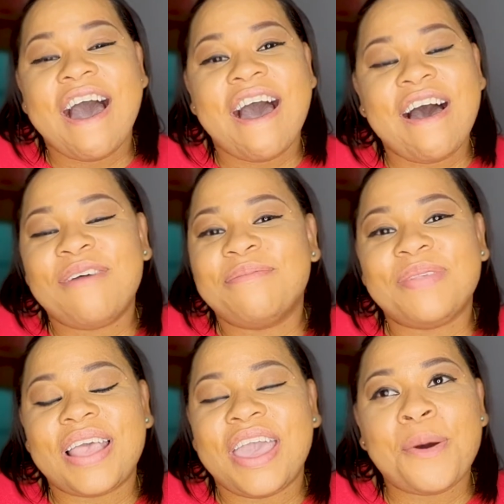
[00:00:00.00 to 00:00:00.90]

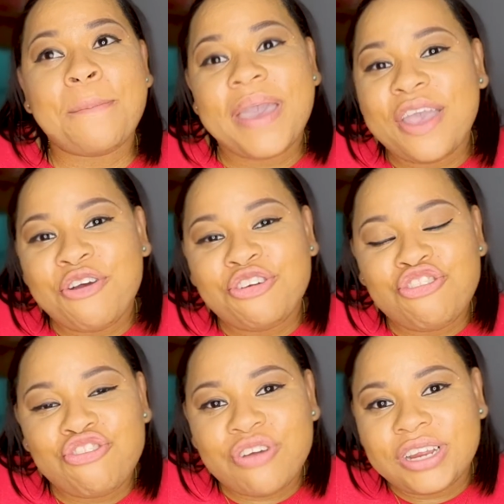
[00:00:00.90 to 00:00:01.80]
So you're gonna pay your
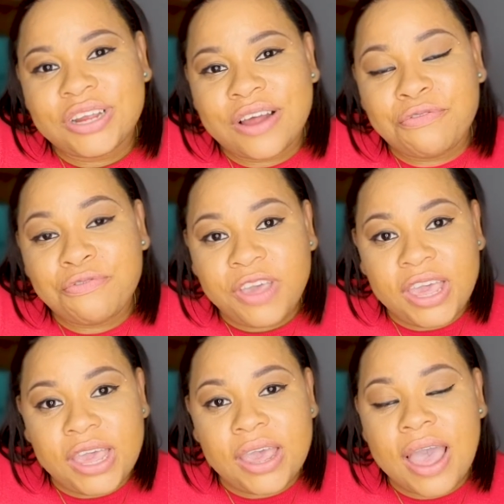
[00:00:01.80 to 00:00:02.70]
registration
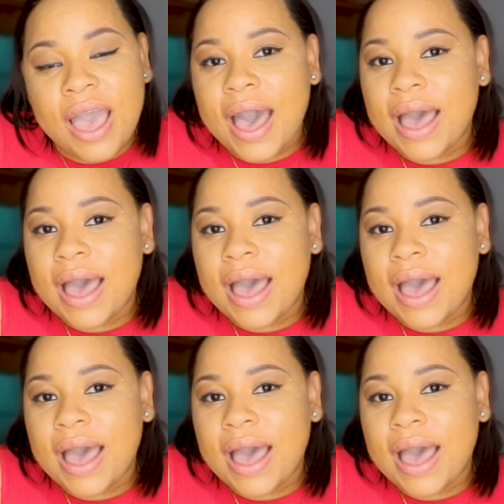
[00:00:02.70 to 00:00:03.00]
fee,